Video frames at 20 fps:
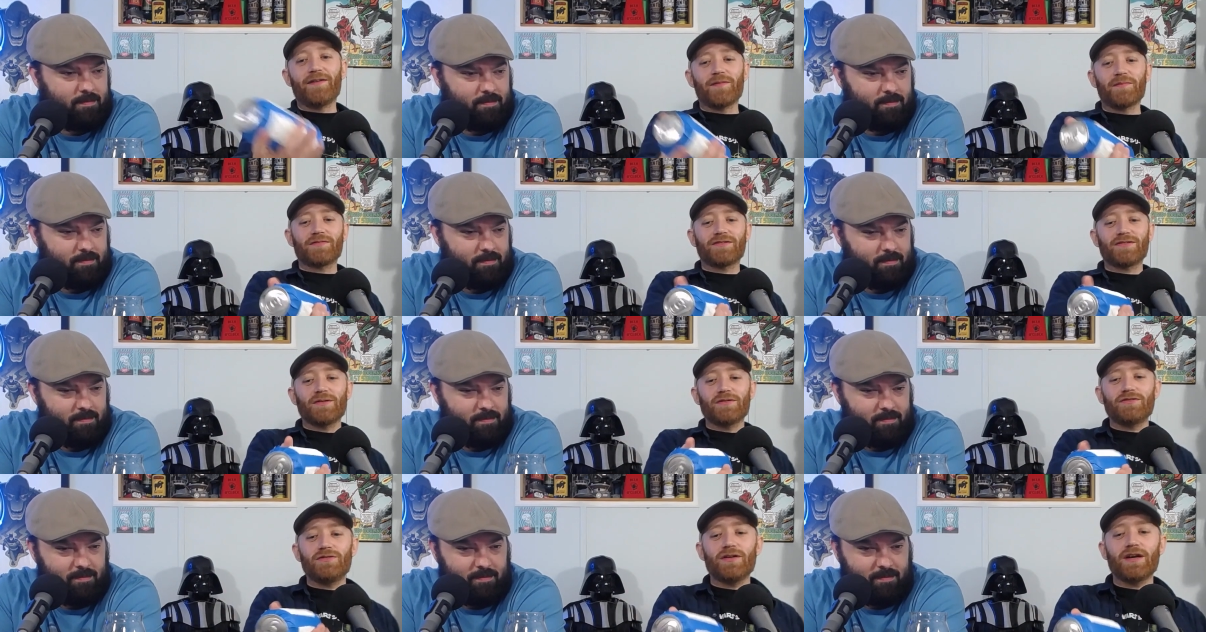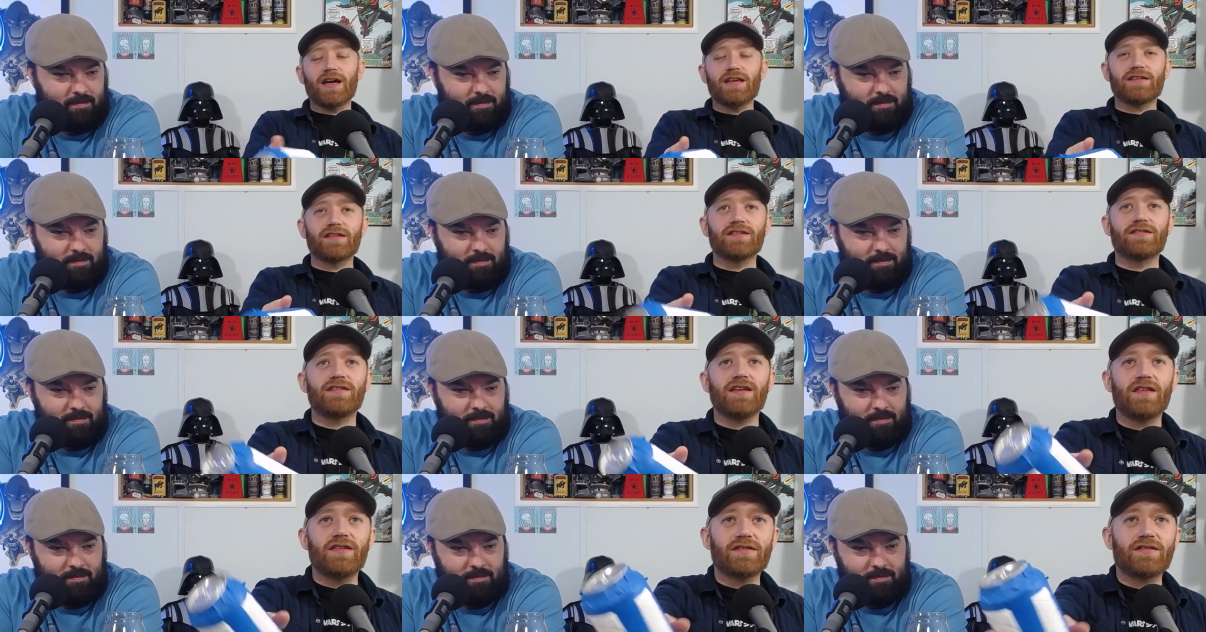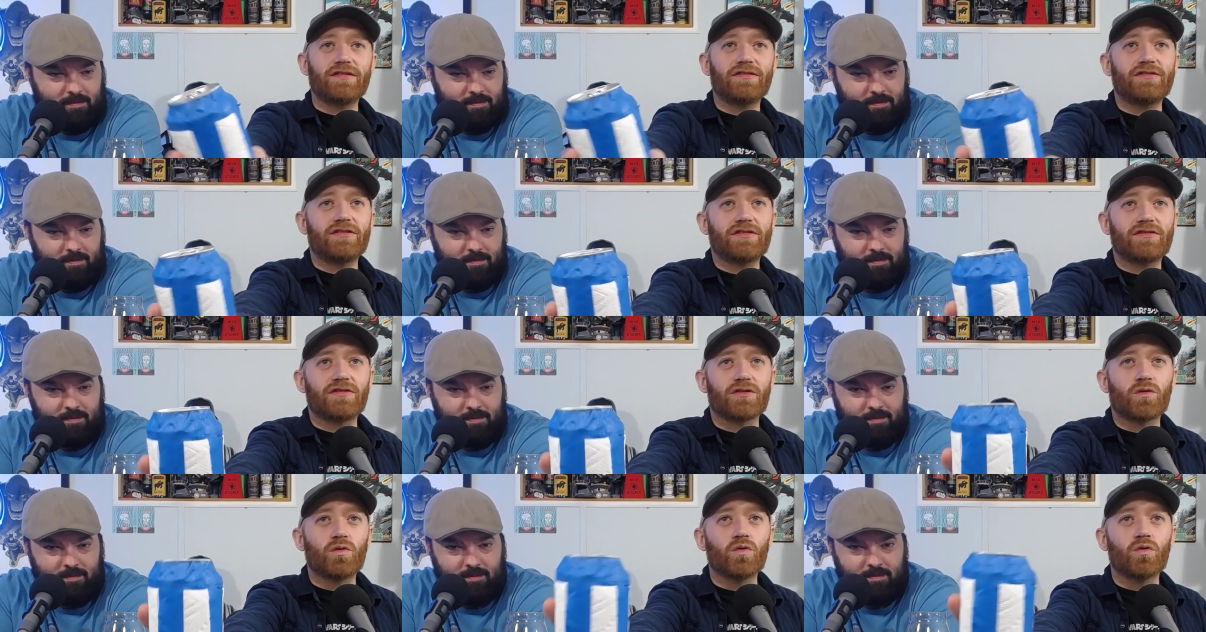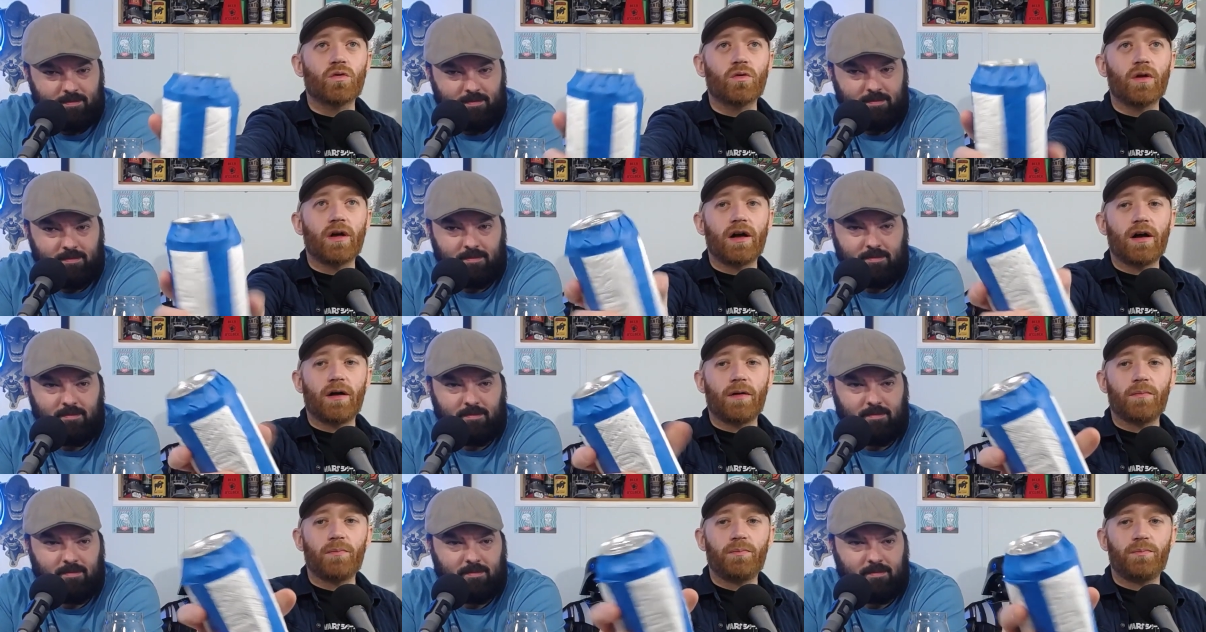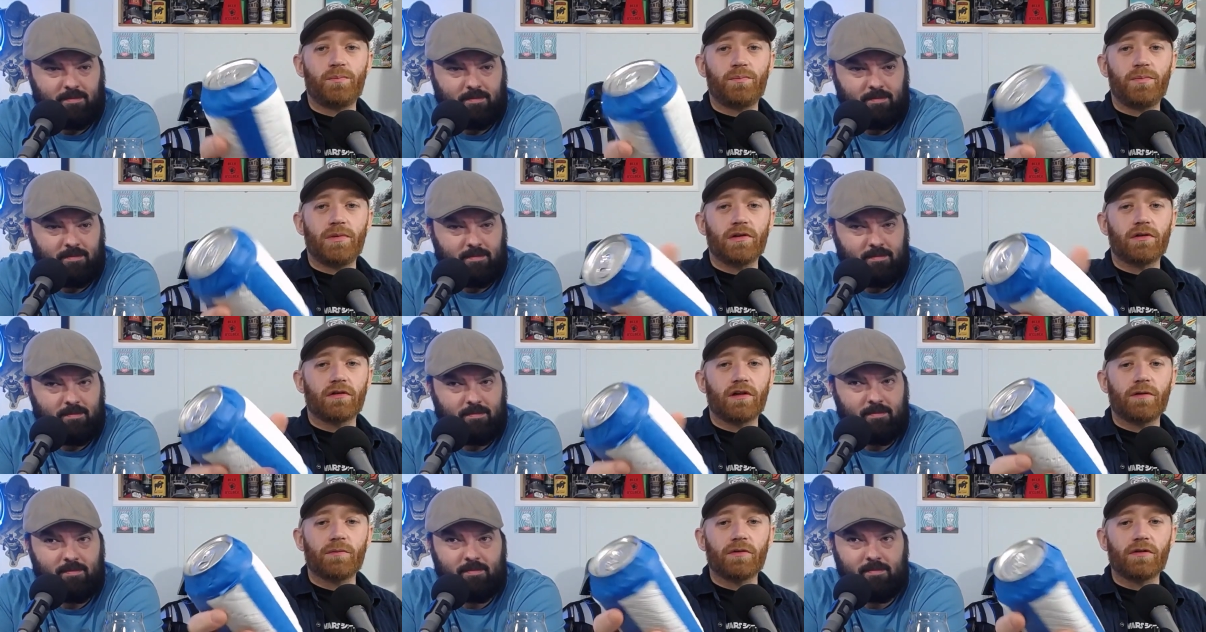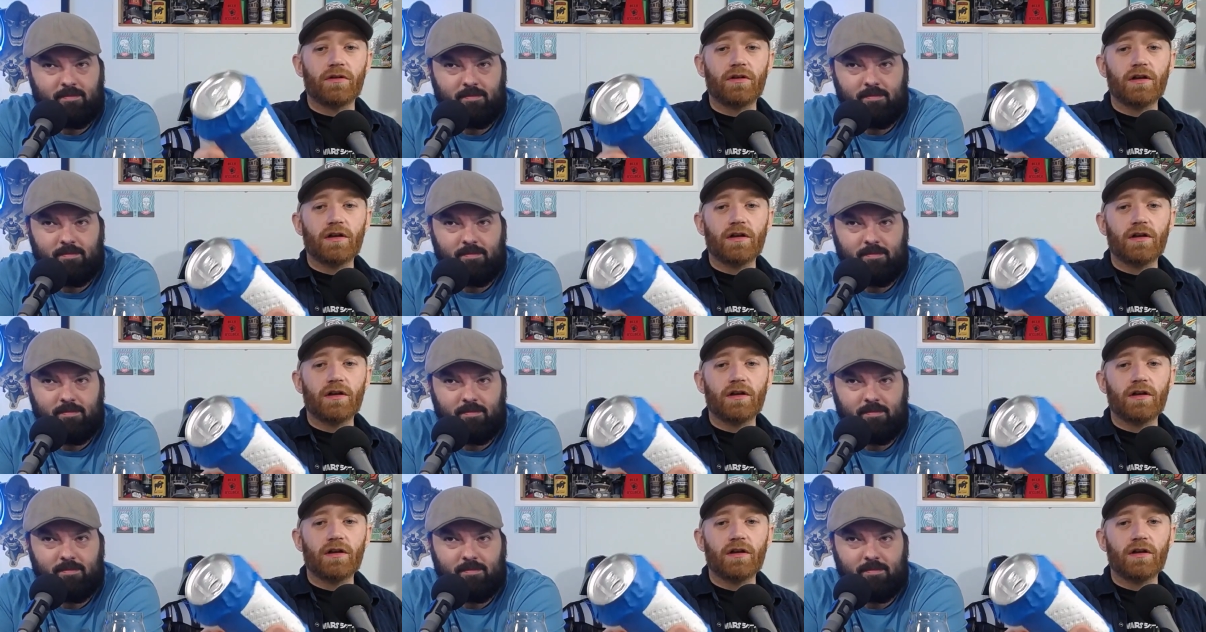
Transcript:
Speaker 1: Um, so as you guys can see, this isn't just a cool um, beer label.